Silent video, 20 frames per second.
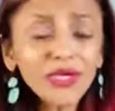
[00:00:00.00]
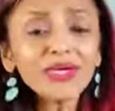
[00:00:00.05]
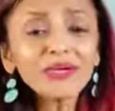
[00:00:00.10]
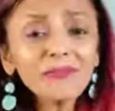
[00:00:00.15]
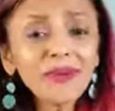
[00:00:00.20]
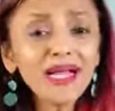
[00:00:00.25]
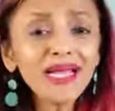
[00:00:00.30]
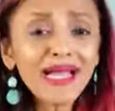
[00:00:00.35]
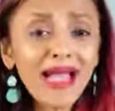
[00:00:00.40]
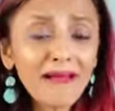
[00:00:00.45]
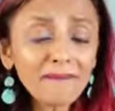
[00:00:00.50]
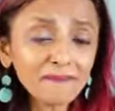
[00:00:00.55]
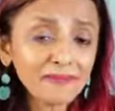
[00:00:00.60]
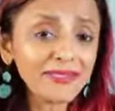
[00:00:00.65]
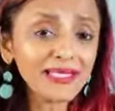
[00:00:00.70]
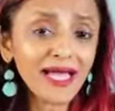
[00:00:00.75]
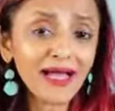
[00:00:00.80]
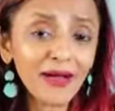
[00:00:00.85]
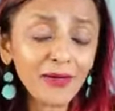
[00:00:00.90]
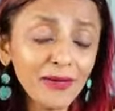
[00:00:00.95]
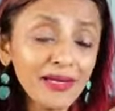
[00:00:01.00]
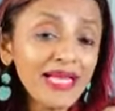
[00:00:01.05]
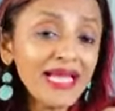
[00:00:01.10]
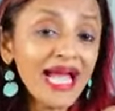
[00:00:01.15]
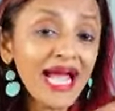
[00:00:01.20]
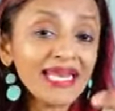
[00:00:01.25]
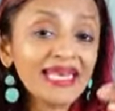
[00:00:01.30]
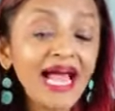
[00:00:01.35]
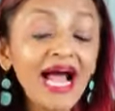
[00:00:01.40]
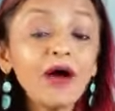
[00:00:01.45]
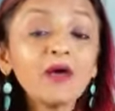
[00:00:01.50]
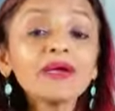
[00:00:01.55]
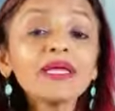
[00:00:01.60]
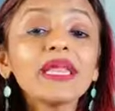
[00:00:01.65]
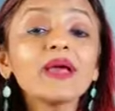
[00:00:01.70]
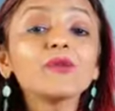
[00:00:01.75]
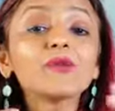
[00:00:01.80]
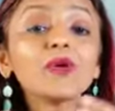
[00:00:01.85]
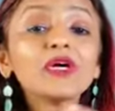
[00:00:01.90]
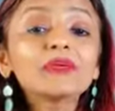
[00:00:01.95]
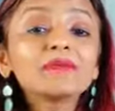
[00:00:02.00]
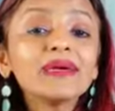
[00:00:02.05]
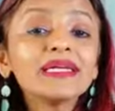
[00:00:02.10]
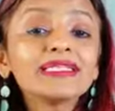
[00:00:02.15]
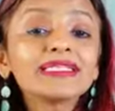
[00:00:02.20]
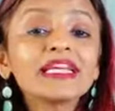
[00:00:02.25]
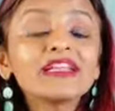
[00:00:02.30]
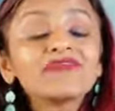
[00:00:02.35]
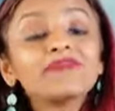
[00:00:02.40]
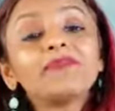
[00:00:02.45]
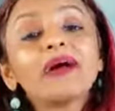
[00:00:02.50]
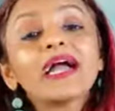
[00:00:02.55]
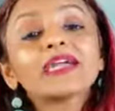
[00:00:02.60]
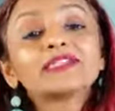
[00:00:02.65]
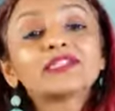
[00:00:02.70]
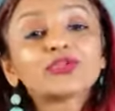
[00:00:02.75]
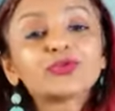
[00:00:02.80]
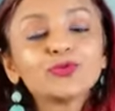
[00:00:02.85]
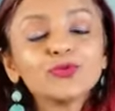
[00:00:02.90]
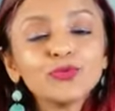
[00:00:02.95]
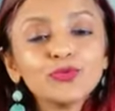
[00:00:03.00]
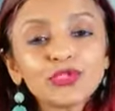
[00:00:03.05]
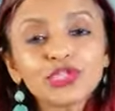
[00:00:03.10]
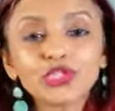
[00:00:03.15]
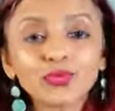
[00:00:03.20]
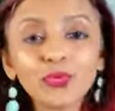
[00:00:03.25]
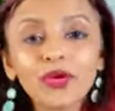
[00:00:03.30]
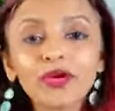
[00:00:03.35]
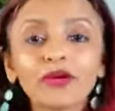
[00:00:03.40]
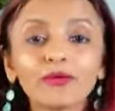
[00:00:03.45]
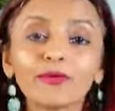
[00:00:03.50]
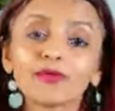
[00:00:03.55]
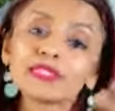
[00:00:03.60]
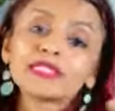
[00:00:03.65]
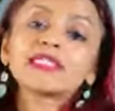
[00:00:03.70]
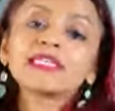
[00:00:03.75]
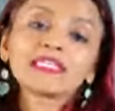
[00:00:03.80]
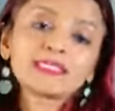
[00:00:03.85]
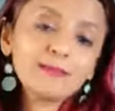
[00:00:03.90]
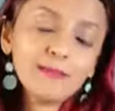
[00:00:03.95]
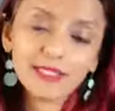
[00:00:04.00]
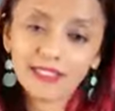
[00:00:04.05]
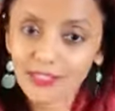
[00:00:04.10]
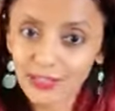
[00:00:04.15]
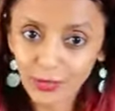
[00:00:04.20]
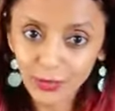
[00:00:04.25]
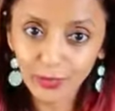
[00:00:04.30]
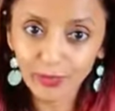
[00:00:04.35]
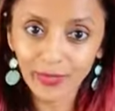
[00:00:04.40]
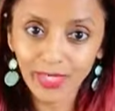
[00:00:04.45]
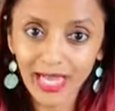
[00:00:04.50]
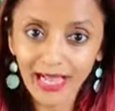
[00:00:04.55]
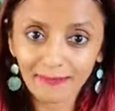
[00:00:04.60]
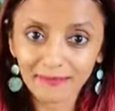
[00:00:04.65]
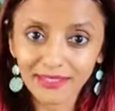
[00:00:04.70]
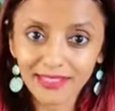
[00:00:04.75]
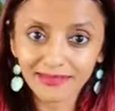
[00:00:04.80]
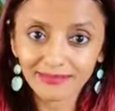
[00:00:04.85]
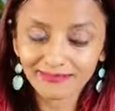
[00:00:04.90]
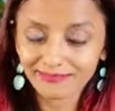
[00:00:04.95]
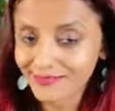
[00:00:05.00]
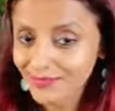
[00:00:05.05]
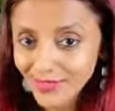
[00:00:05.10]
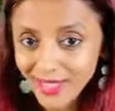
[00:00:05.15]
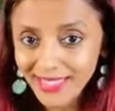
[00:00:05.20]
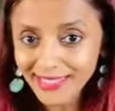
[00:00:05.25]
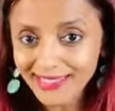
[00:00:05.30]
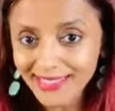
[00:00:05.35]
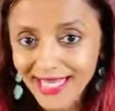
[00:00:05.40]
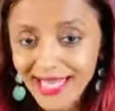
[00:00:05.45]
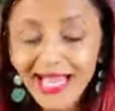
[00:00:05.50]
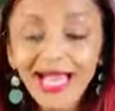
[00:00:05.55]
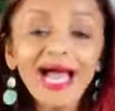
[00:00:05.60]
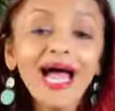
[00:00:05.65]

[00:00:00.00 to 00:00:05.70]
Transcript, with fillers: Where am I at now? And how can I work myself back to just where I was six months ago, perhaps, right?